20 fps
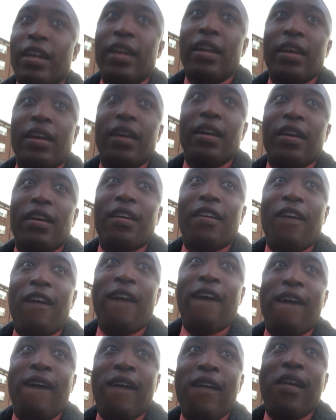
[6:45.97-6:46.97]
and
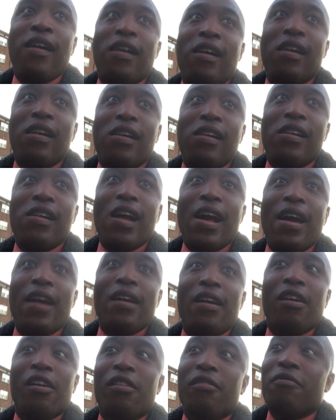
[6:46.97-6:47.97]

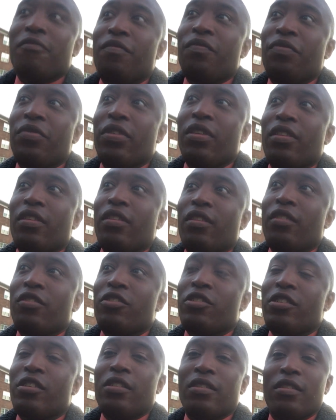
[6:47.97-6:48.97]
yeah,
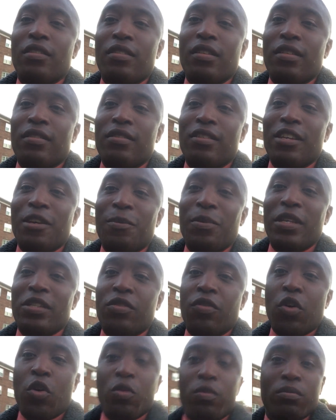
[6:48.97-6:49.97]
just see a
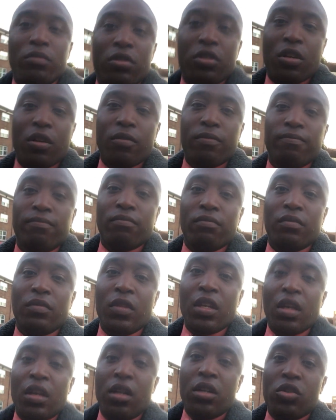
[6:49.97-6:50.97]
piece of home. So
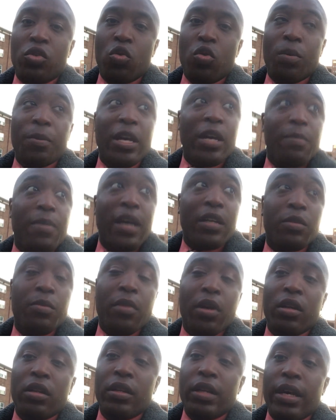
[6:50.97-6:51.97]
it's cool. I'm headed back
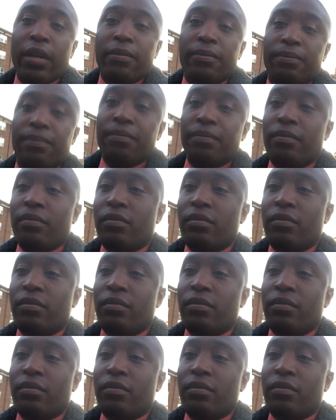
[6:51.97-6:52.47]
to Maryland now.